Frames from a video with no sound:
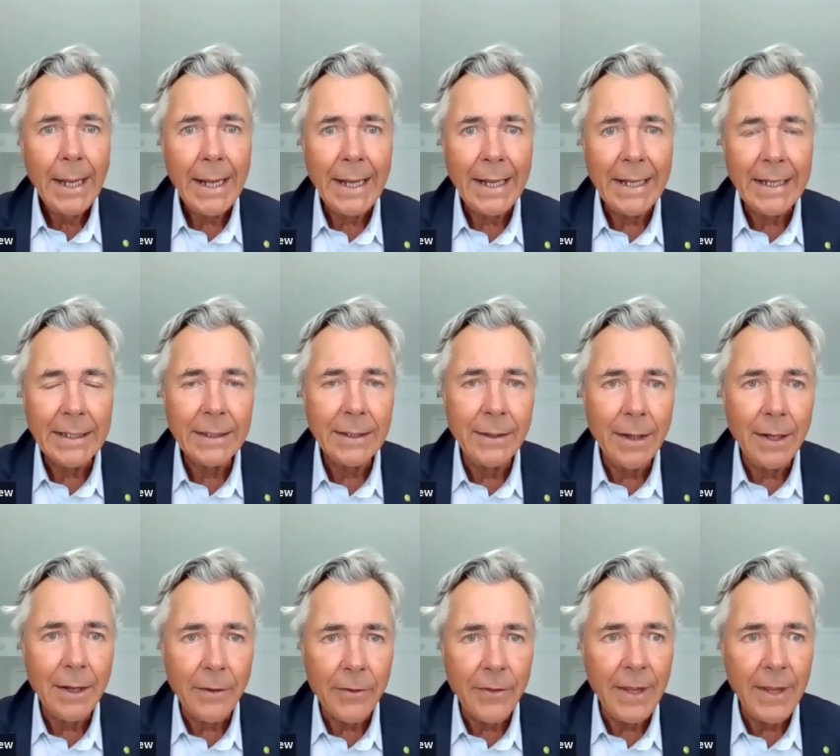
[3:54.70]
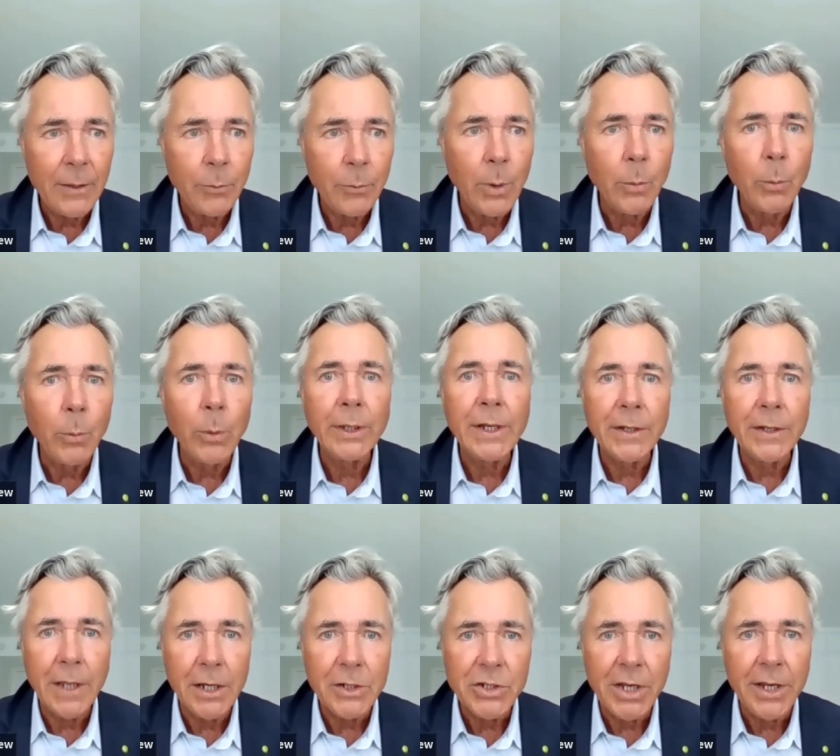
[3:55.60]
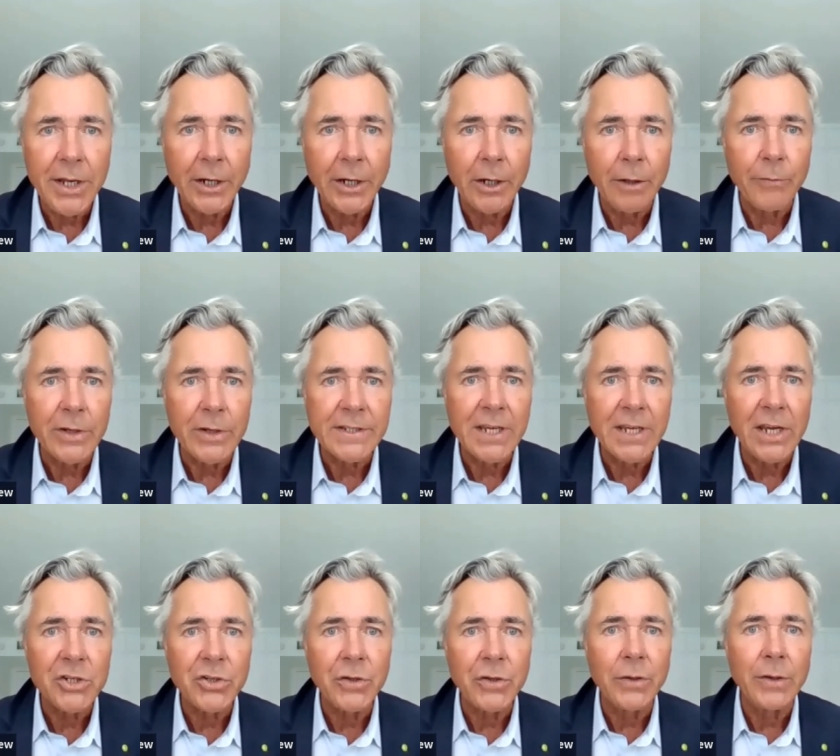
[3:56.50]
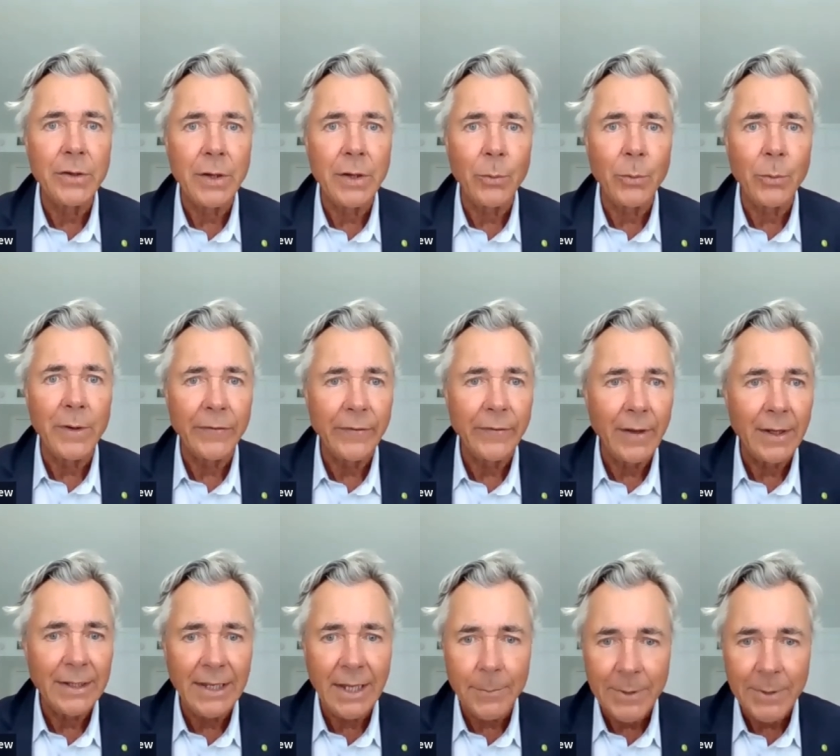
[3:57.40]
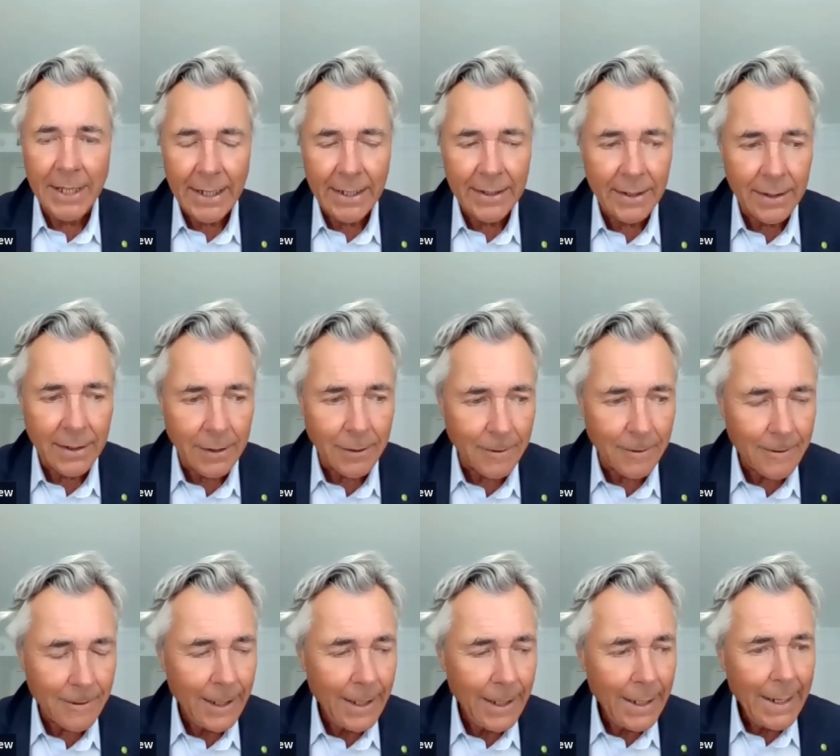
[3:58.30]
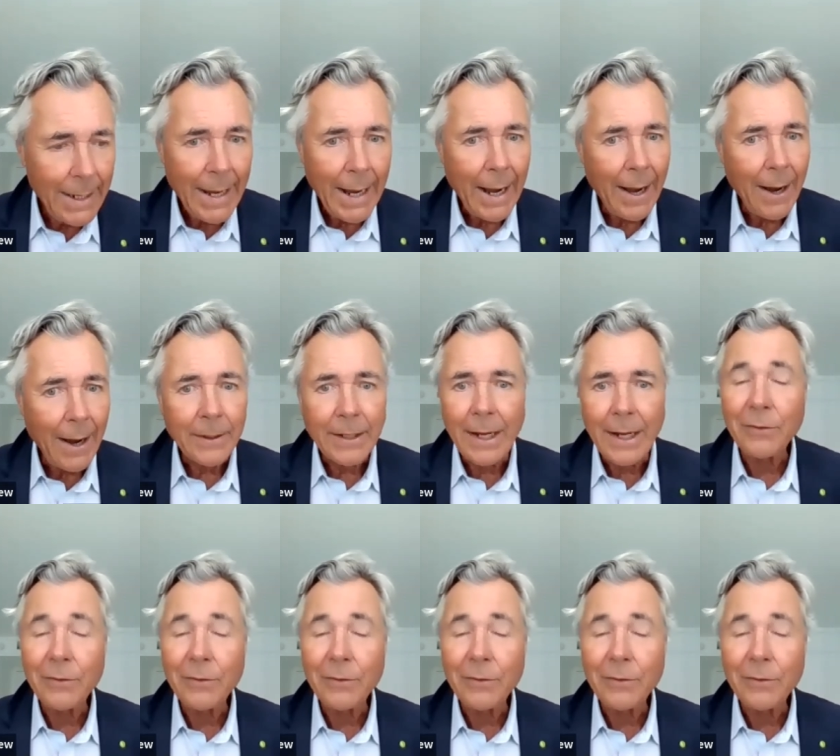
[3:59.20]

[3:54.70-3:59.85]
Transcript: and uh, then we will engage in the conversation with uh, Tim Caddigan. Uh,